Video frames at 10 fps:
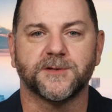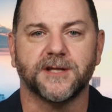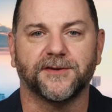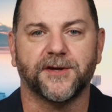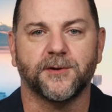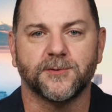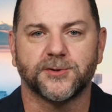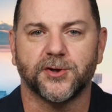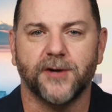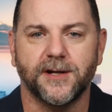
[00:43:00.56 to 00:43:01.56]
out there who are
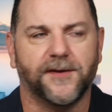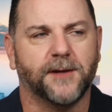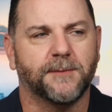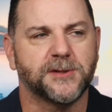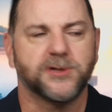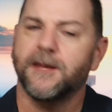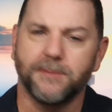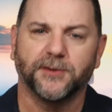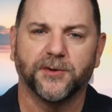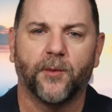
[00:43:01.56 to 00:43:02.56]
trying to think about, should I
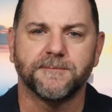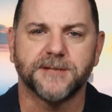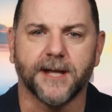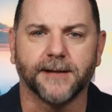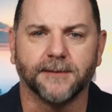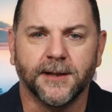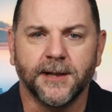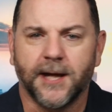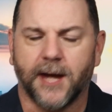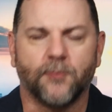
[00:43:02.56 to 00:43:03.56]
build a website?
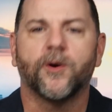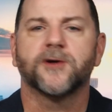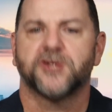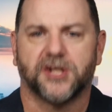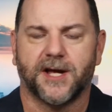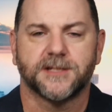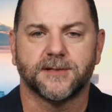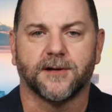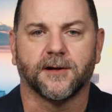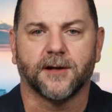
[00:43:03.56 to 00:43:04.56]
And where should I
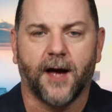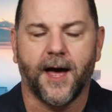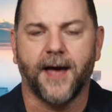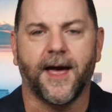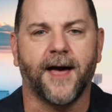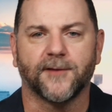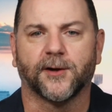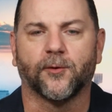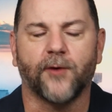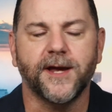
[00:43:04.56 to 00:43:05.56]
start? I have a
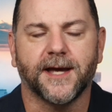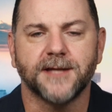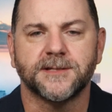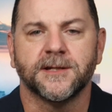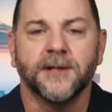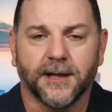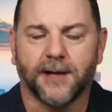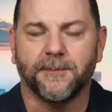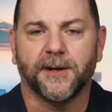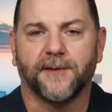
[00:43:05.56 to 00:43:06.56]
great guest
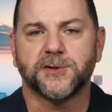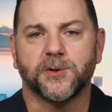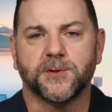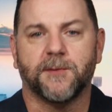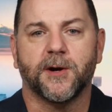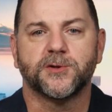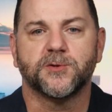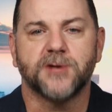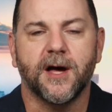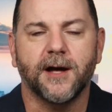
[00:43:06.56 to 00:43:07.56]
coming on the show tomorrow to
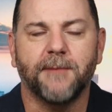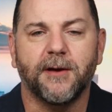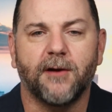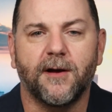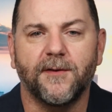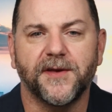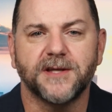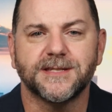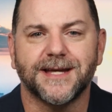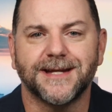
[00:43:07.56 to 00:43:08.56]
talk about all
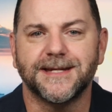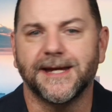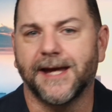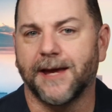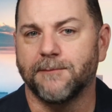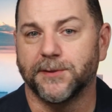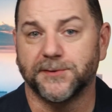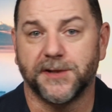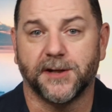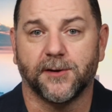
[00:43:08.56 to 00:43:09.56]
things IT and
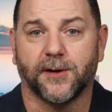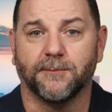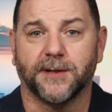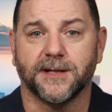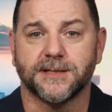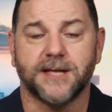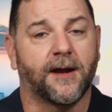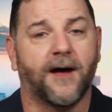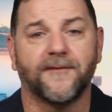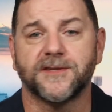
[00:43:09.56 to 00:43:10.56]
building your company inside.
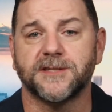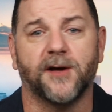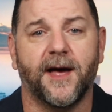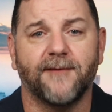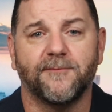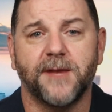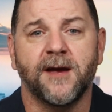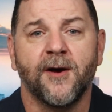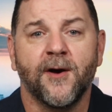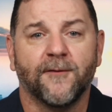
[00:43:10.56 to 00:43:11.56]
Obviously, you'll have
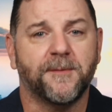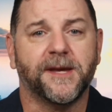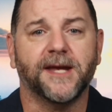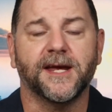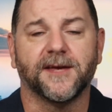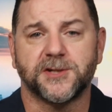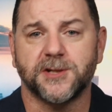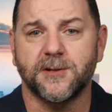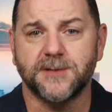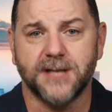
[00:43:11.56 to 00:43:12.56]
me for the beginning of the
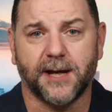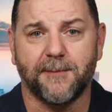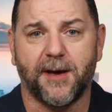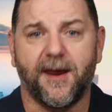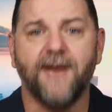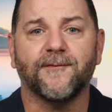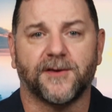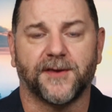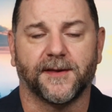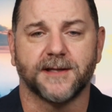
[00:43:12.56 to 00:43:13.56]
show talking about
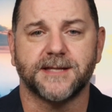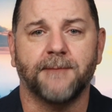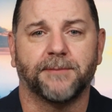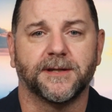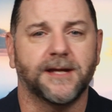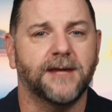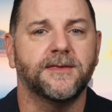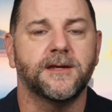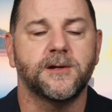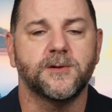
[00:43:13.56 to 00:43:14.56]
everything that's happened in
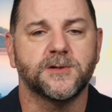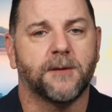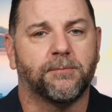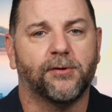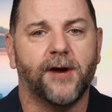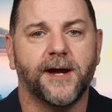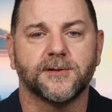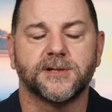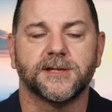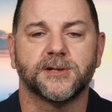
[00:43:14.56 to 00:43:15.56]
the news prior
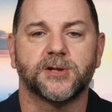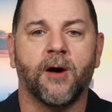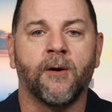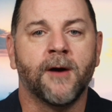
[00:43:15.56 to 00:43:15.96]
to the show.